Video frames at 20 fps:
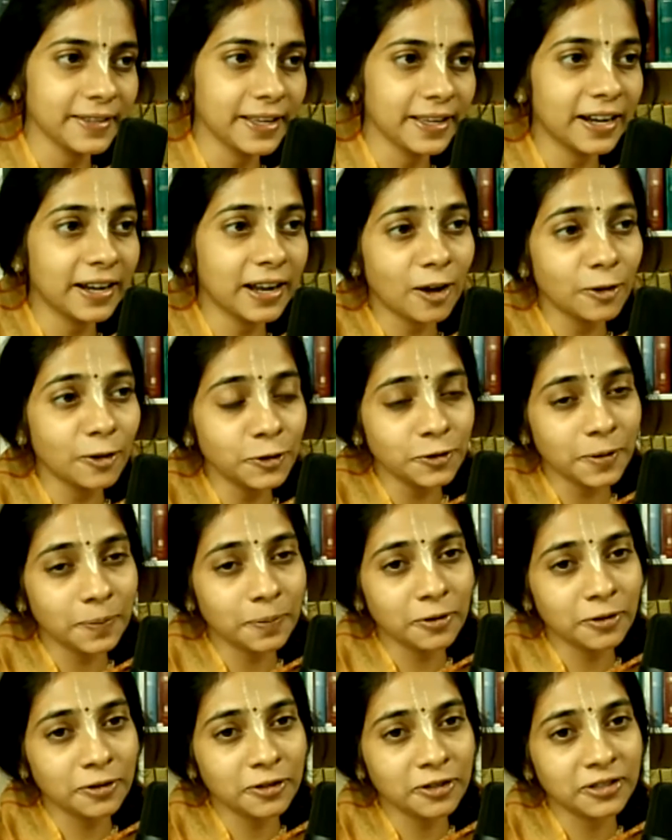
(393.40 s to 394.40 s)
And how to
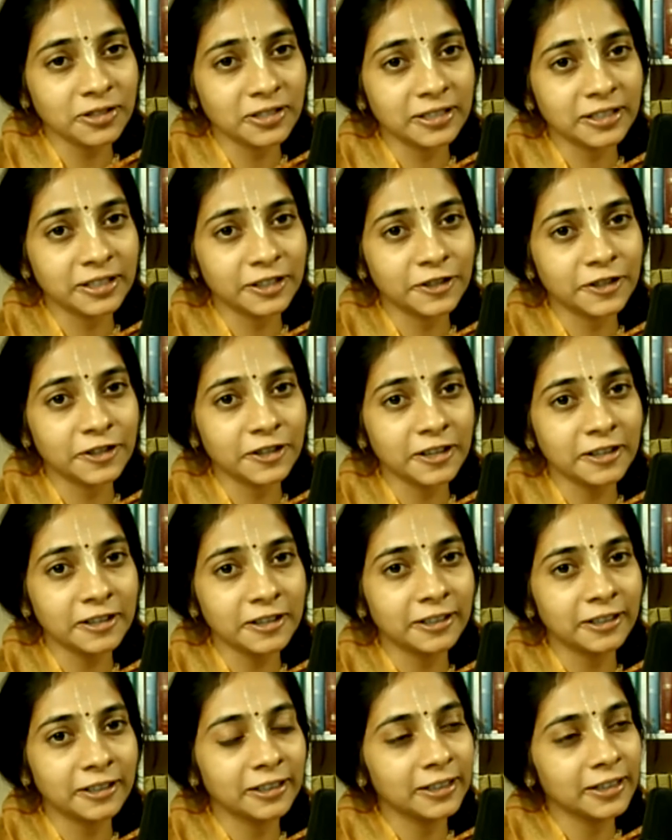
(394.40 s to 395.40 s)
approach Krishna?
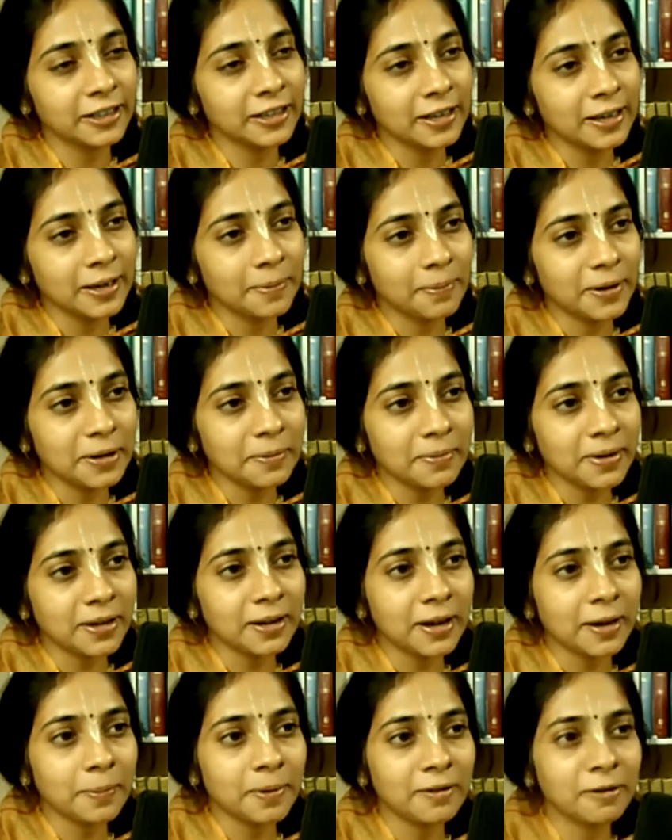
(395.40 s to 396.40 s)
Man mana